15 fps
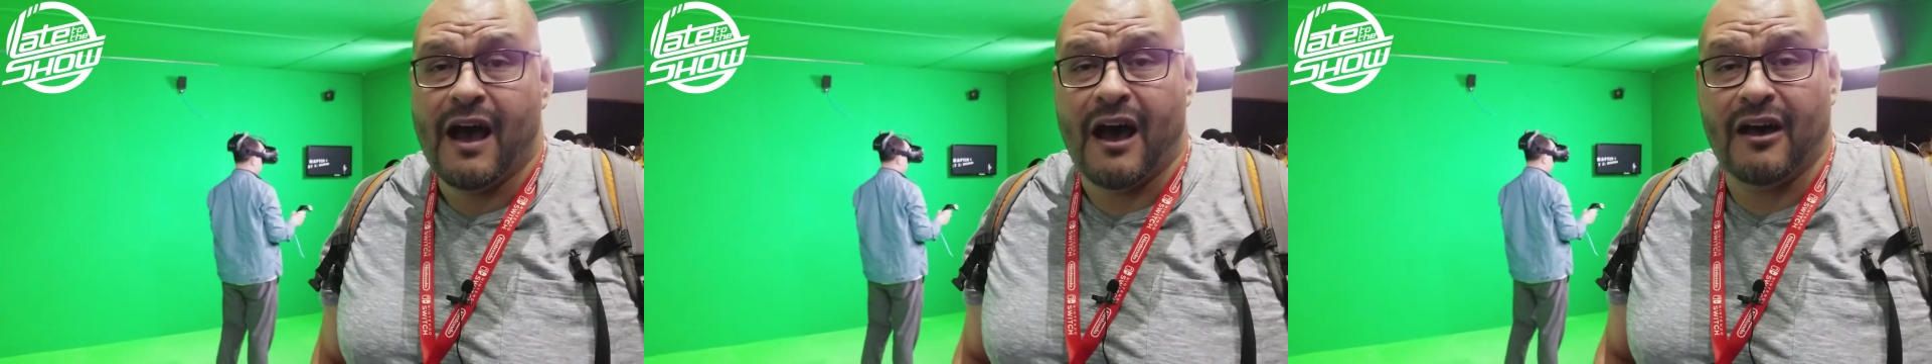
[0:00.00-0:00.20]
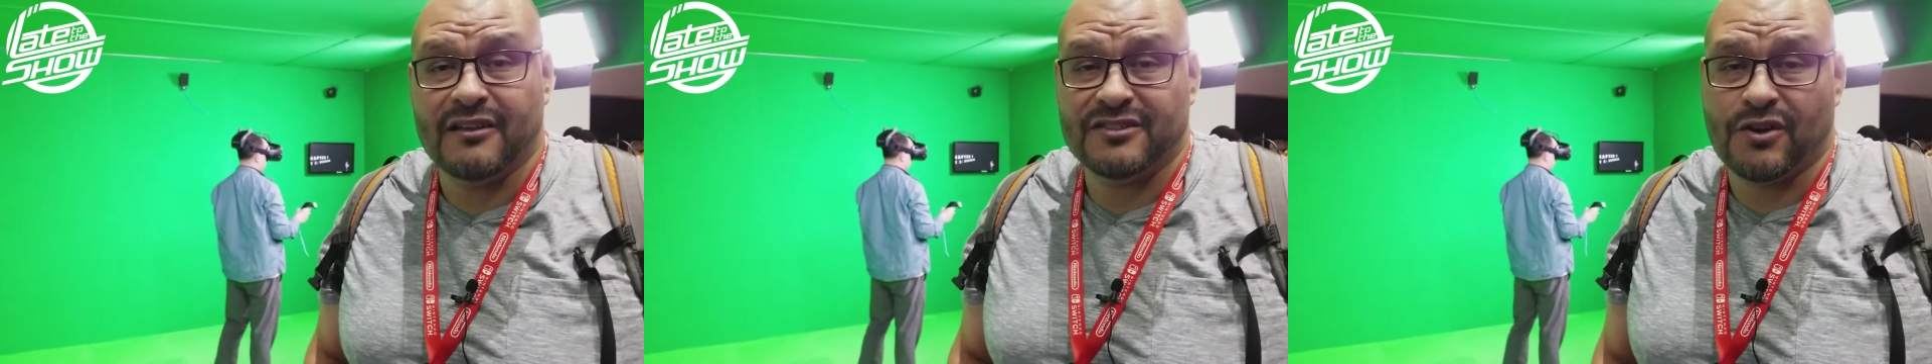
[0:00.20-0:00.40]

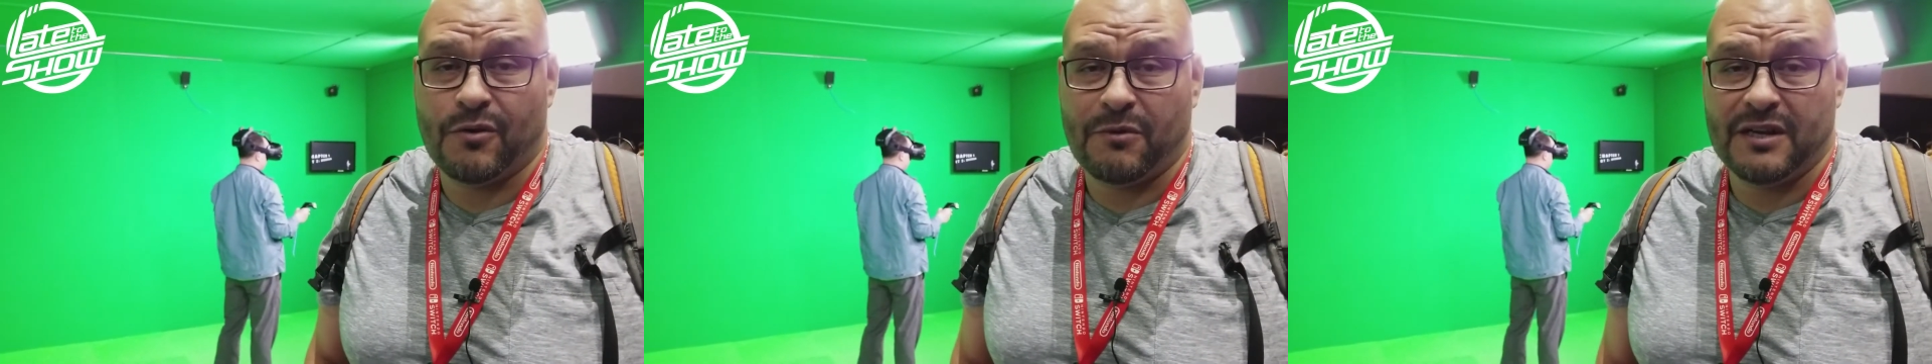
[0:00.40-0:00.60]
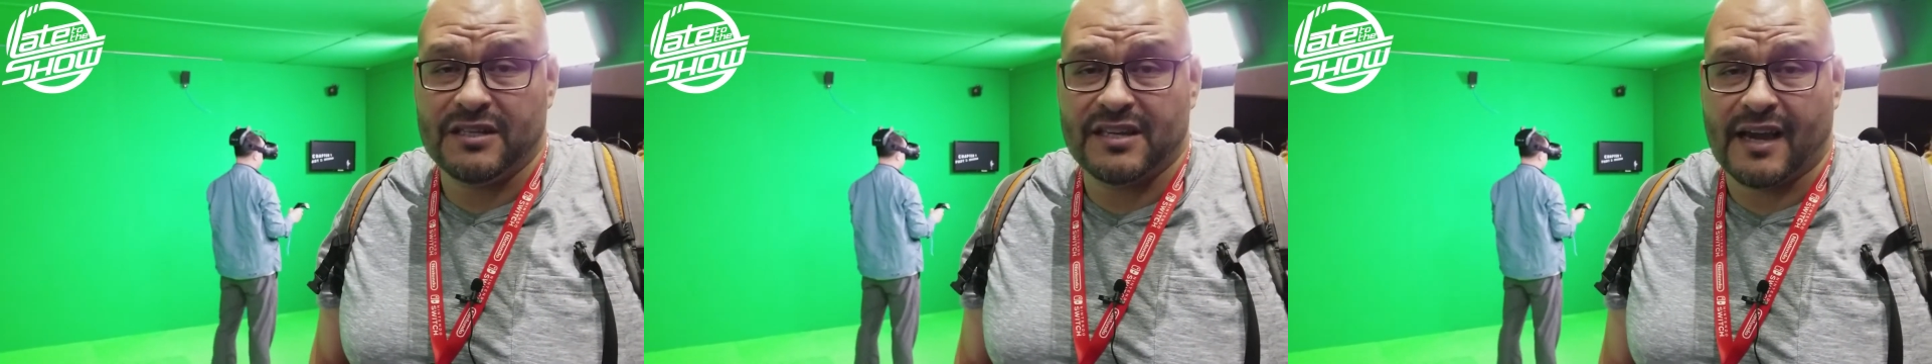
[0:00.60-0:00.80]
Also, I
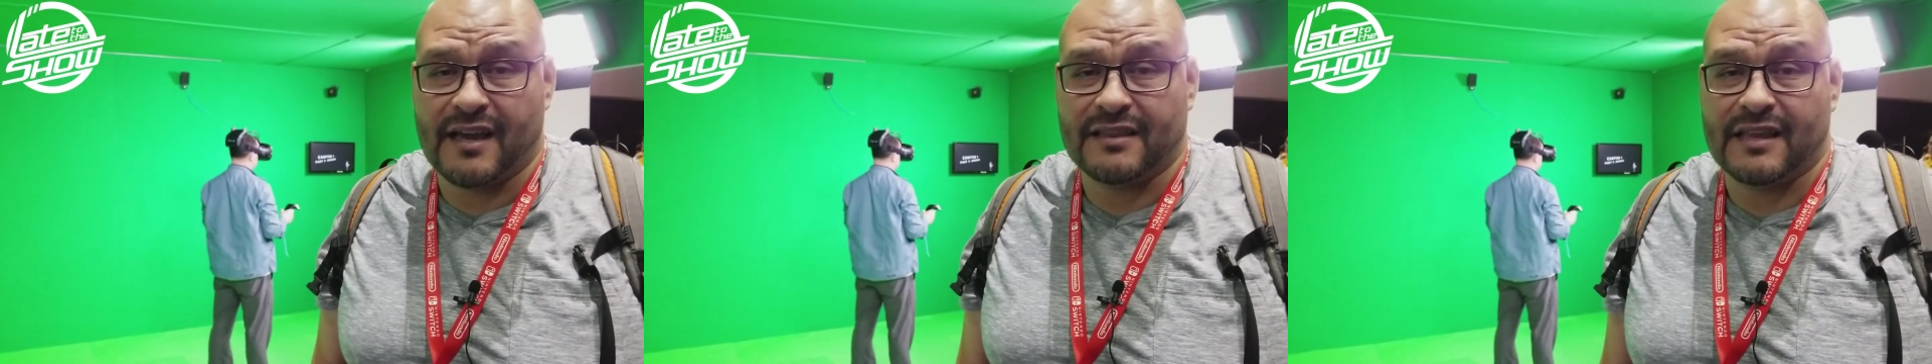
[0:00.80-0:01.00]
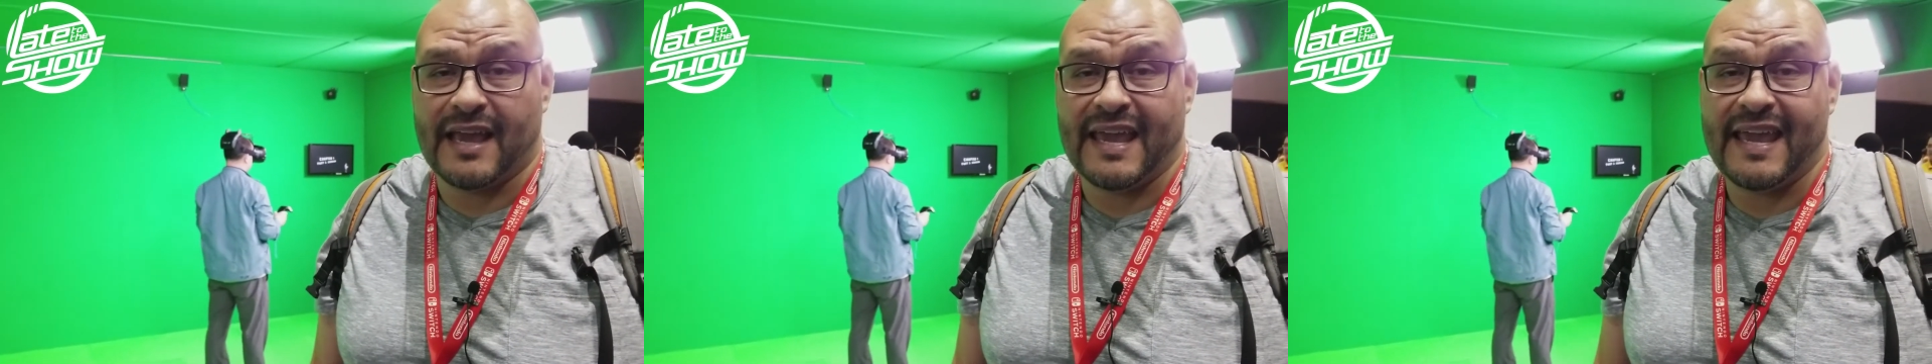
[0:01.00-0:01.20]
want to check
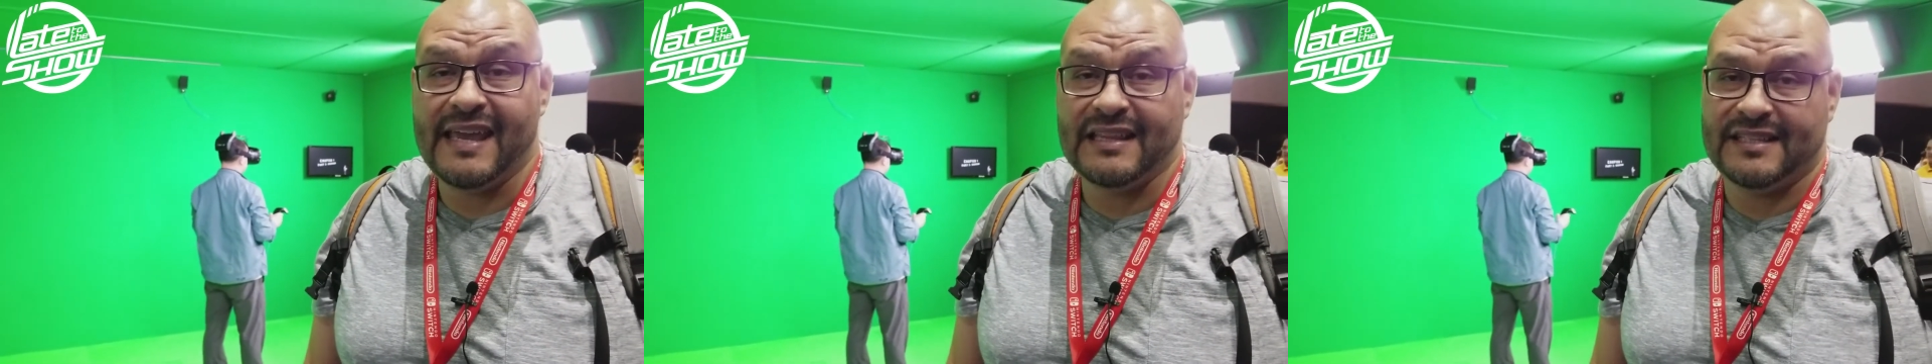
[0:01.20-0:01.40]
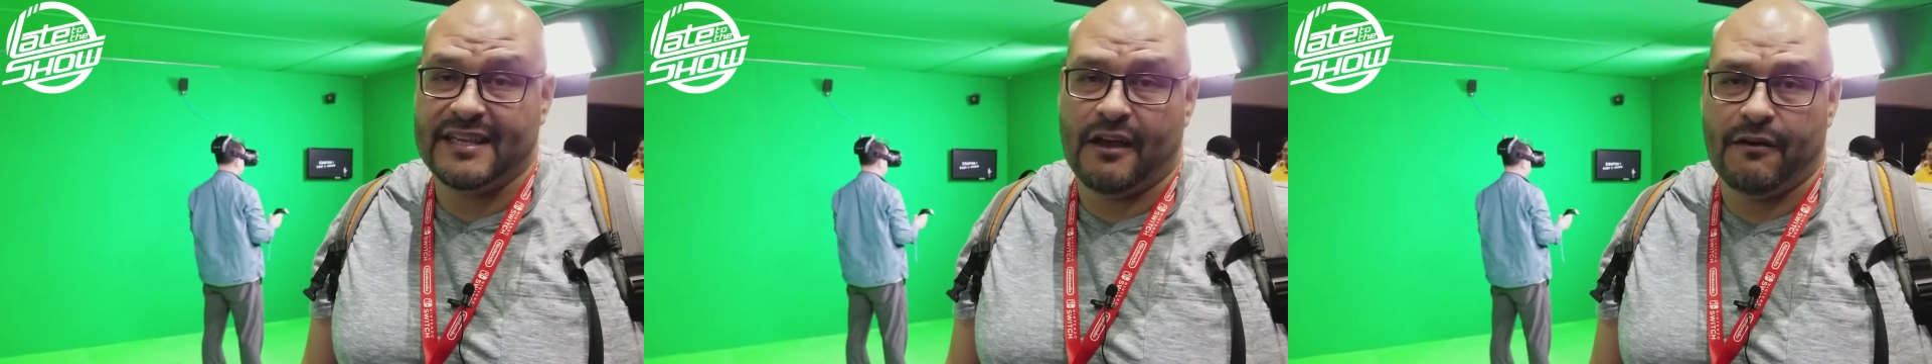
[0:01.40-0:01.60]
out the
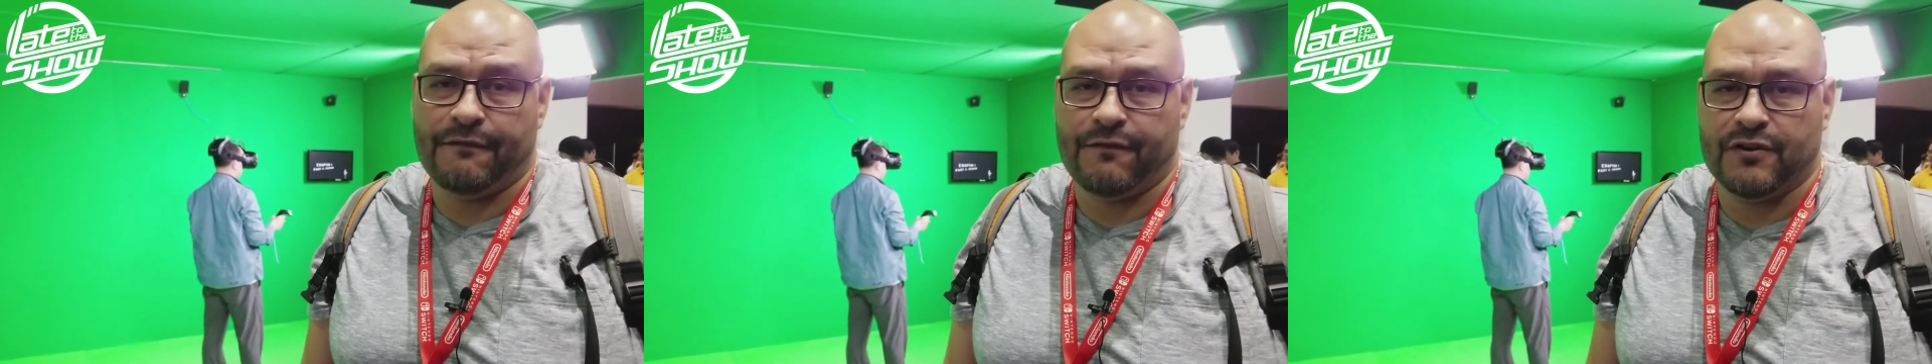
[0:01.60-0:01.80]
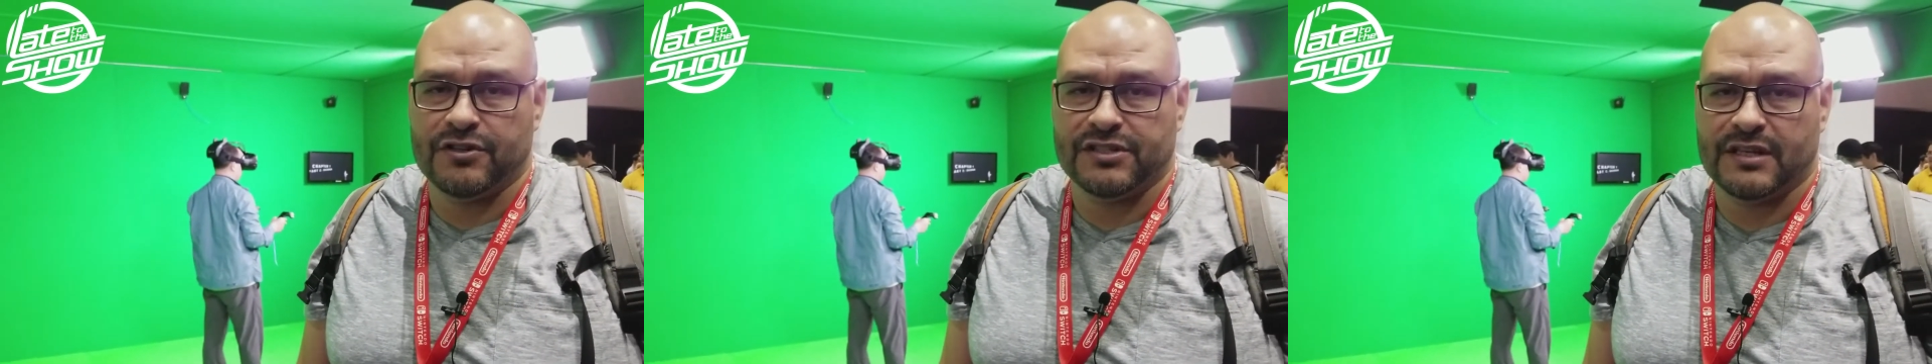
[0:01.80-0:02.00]

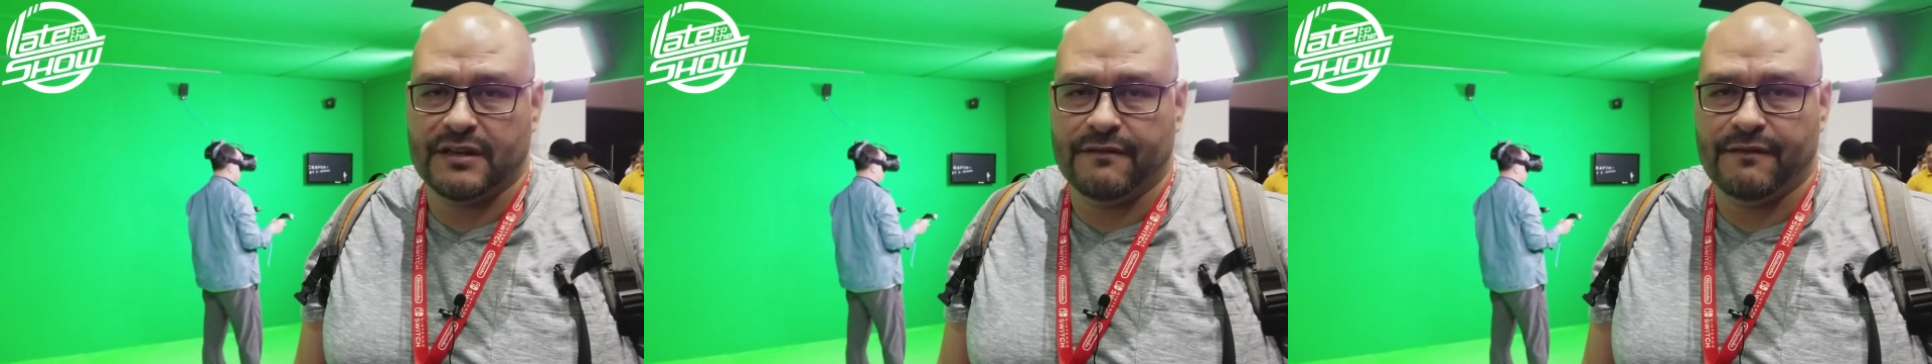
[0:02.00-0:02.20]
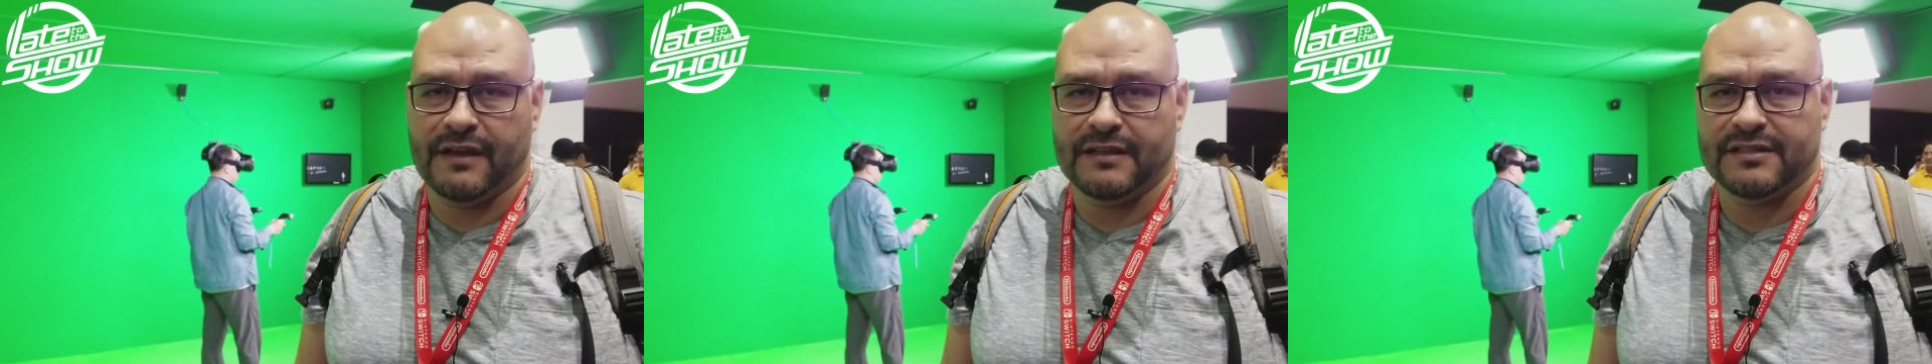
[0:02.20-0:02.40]
Intel version
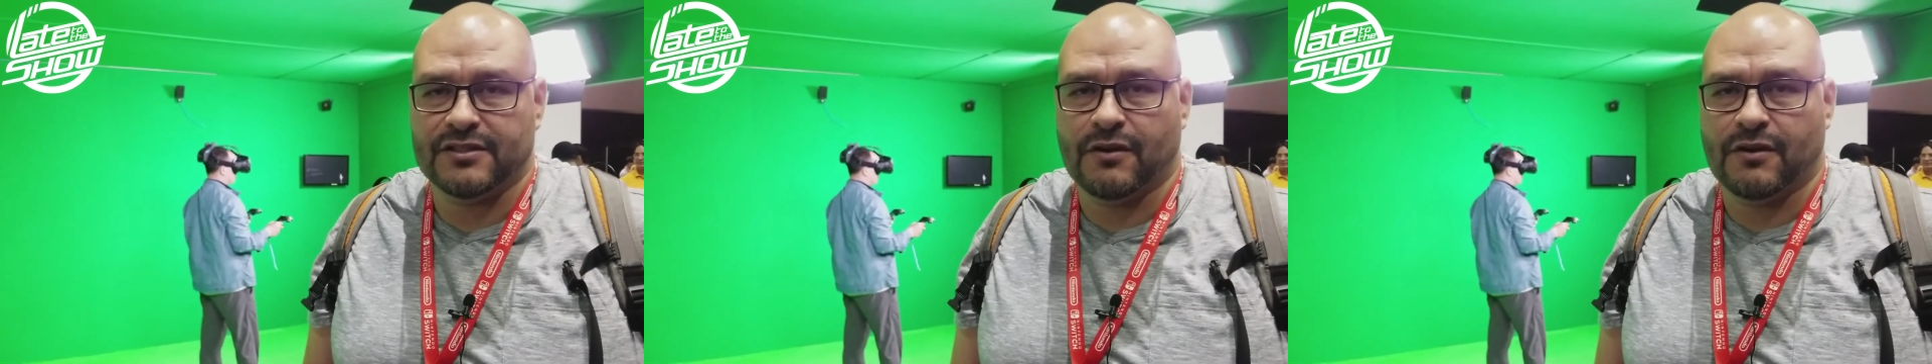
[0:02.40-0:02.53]
of it.